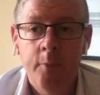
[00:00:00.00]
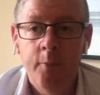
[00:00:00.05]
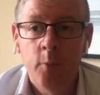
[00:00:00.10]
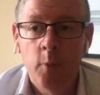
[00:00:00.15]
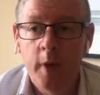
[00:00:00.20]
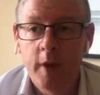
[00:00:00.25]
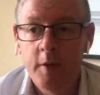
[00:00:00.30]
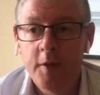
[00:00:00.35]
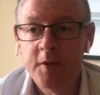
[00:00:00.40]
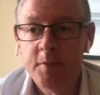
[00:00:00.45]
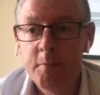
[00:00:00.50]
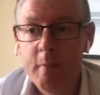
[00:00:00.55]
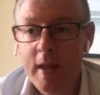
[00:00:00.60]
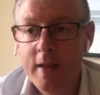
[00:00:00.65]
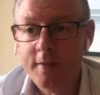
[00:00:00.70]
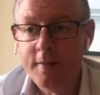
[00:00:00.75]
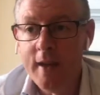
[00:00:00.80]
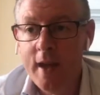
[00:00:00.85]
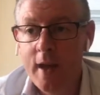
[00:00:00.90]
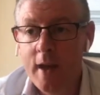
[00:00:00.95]
whether it's
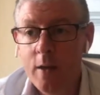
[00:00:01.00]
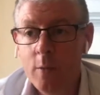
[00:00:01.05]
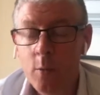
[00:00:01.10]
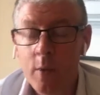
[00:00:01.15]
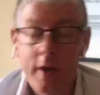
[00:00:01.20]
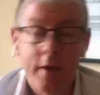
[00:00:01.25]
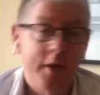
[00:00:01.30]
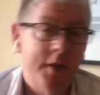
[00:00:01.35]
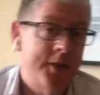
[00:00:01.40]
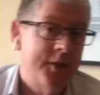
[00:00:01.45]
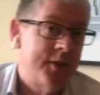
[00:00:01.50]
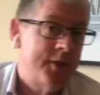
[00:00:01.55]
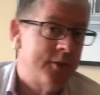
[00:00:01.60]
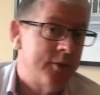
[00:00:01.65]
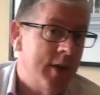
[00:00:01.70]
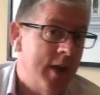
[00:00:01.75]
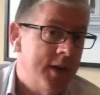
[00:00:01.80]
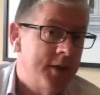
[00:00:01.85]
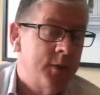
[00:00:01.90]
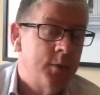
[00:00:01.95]
meltdown, whether it's
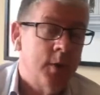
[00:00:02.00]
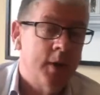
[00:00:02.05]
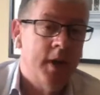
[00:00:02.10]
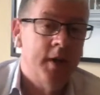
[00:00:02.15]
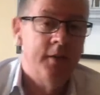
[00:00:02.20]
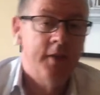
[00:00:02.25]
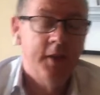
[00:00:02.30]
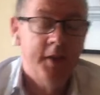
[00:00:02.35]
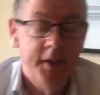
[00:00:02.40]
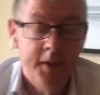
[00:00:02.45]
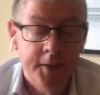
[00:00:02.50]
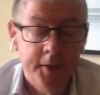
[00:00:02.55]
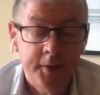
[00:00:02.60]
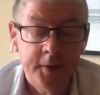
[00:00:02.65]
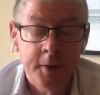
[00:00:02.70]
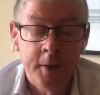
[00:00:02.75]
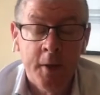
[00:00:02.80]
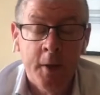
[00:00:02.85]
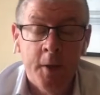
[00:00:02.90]
stress, whatever it is,